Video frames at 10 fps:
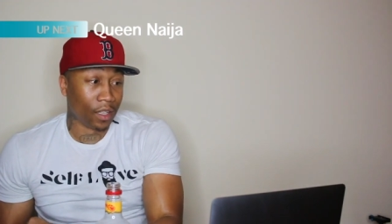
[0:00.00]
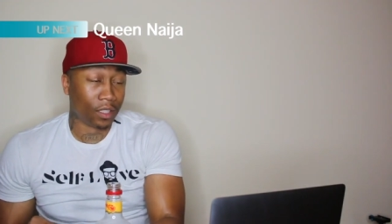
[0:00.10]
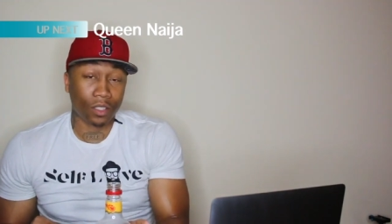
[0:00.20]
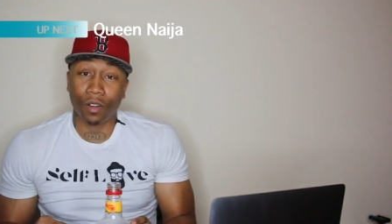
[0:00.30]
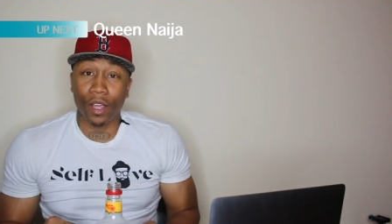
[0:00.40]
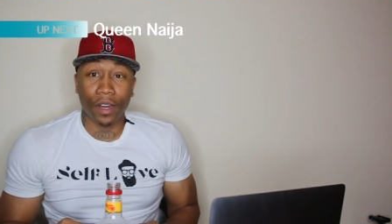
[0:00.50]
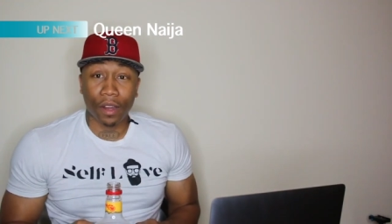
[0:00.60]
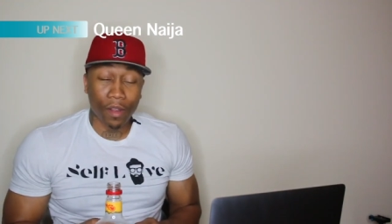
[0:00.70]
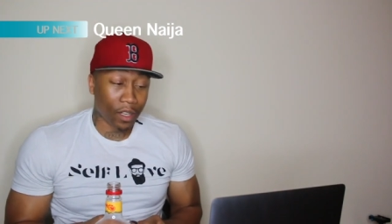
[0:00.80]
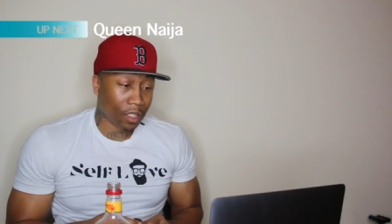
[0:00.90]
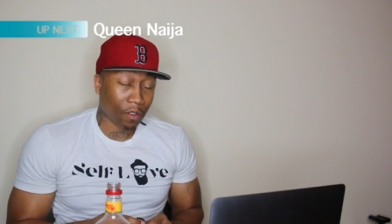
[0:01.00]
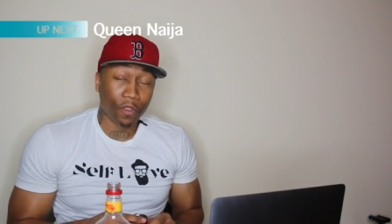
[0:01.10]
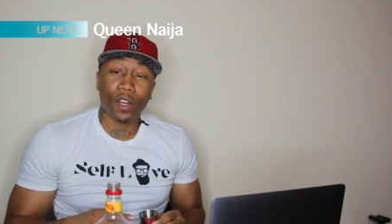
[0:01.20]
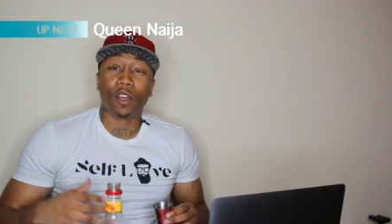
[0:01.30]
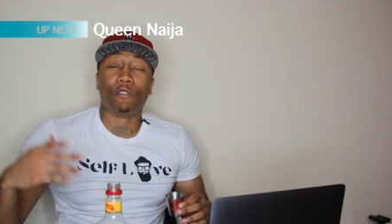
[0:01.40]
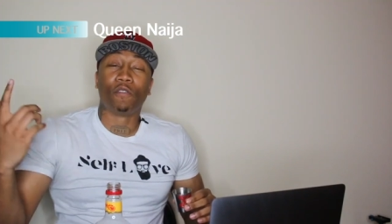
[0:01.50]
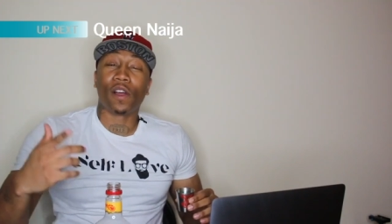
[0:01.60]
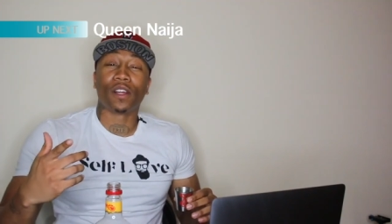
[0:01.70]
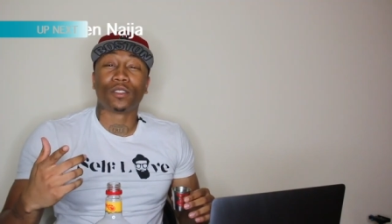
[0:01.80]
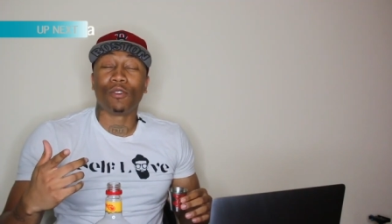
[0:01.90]
let's just go ahead and get right into the video.
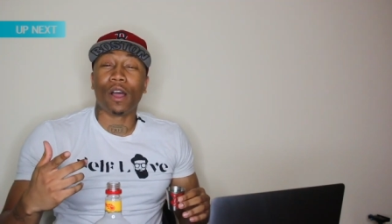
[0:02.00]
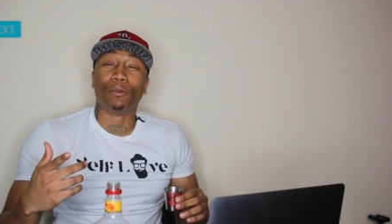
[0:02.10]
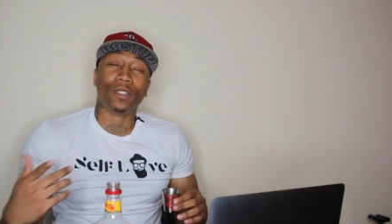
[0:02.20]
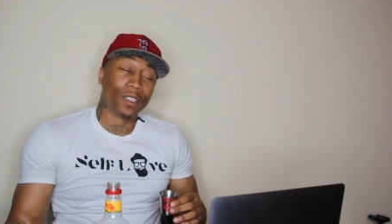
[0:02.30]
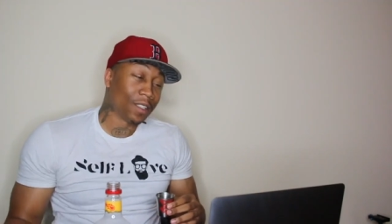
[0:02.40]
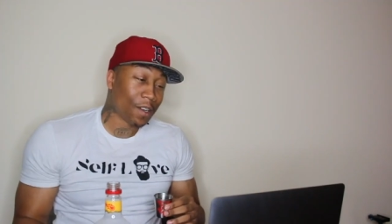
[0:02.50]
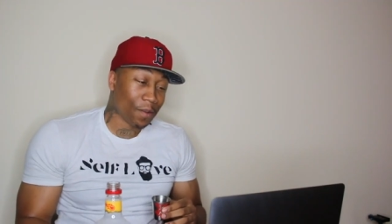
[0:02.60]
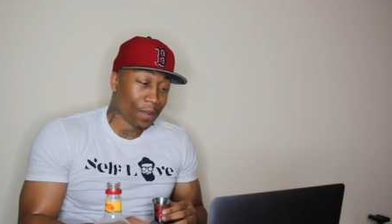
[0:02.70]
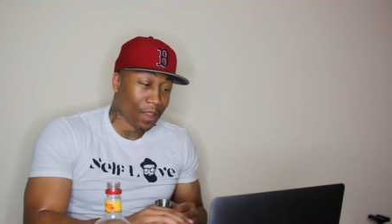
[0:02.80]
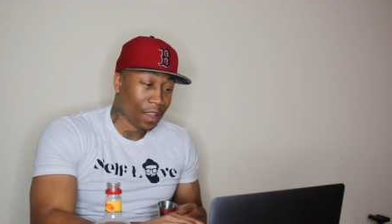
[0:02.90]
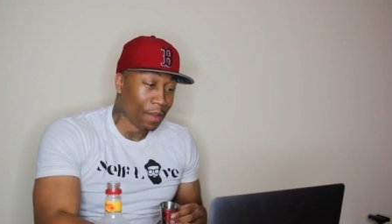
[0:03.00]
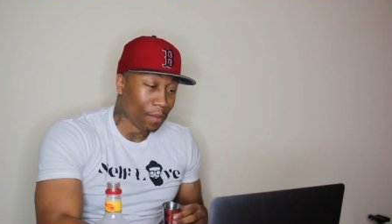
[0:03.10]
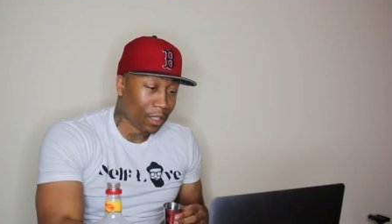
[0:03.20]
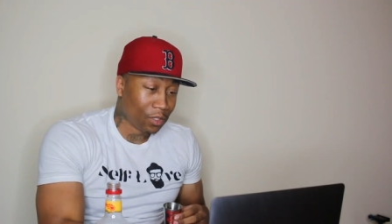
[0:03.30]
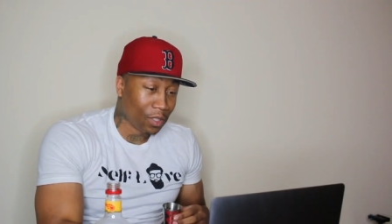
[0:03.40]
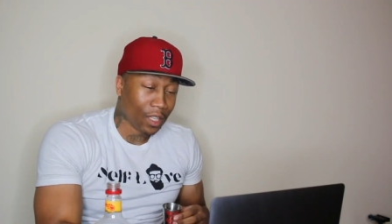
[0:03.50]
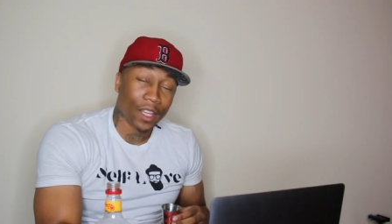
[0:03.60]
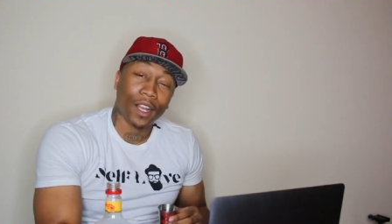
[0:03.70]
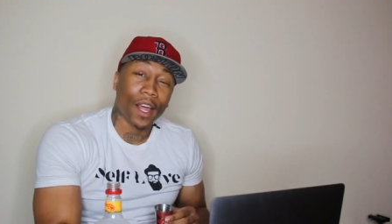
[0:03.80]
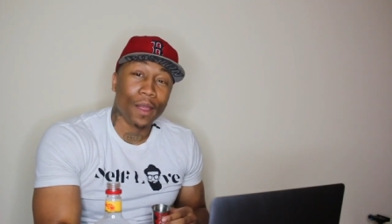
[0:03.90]
Fire Squad, what's up? Make sure you hit
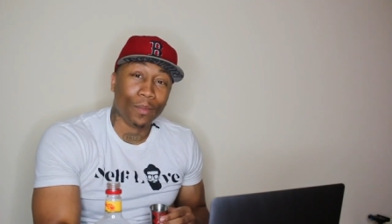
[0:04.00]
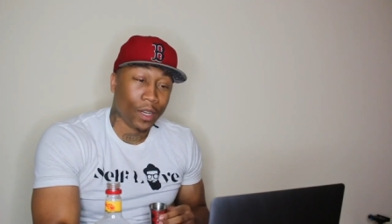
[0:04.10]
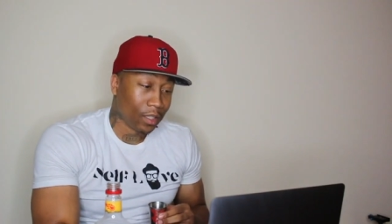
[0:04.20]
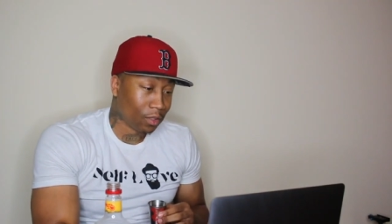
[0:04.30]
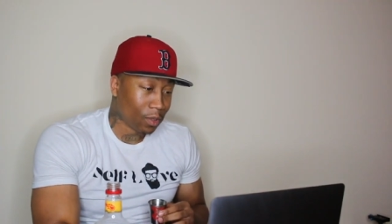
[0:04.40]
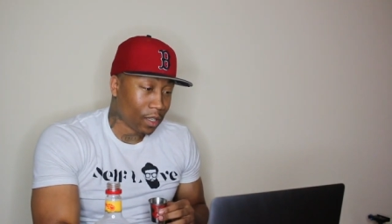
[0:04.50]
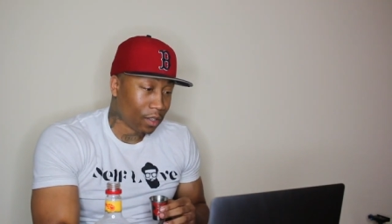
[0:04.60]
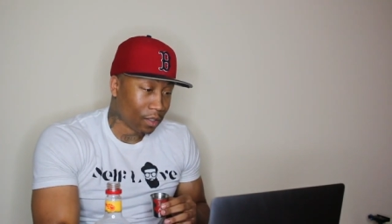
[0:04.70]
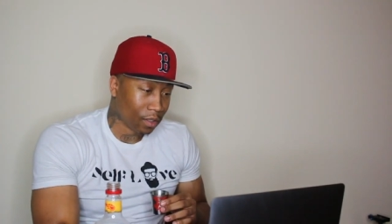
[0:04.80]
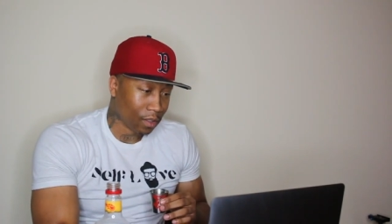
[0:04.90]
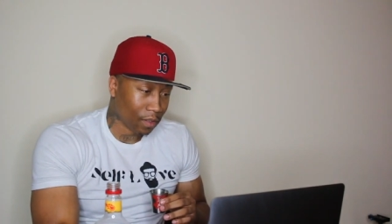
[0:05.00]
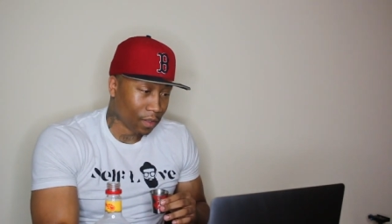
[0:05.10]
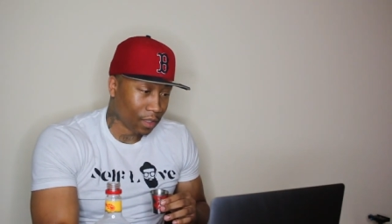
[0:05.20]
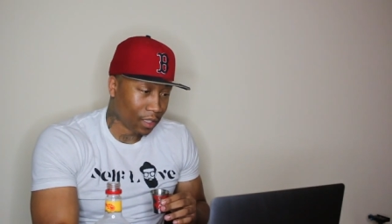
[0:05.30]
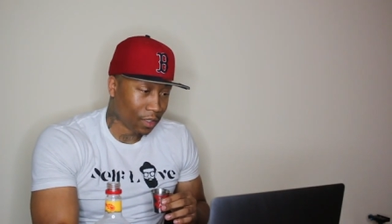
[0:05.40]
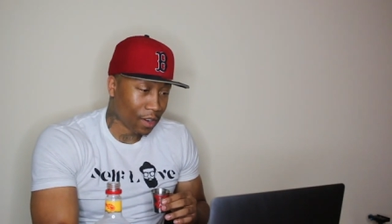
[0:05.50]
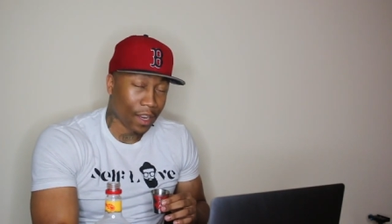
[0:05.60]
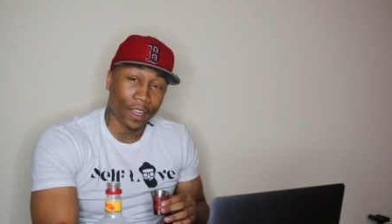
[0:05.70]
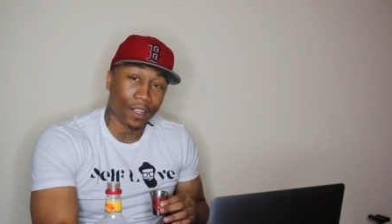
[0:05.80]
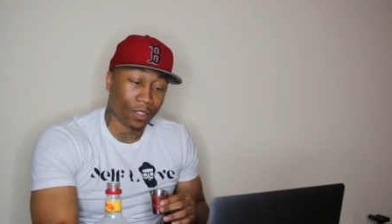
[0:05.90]
that like button as well. Let's go
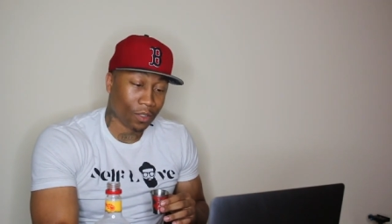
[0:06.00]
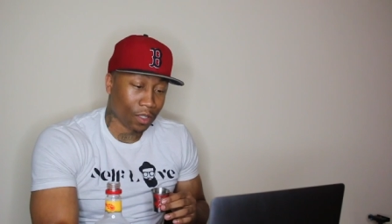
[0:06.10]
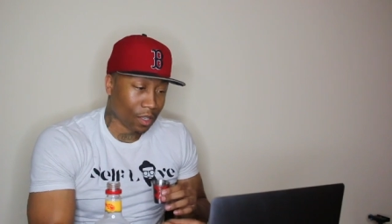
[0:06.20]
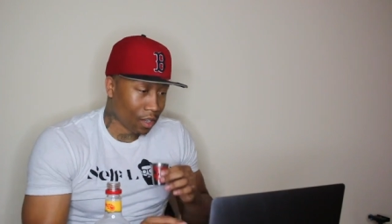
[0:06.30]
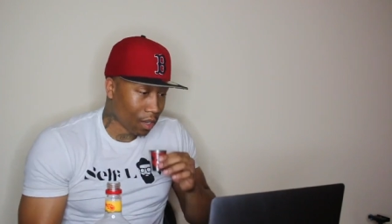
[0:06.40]
ahead and get into it.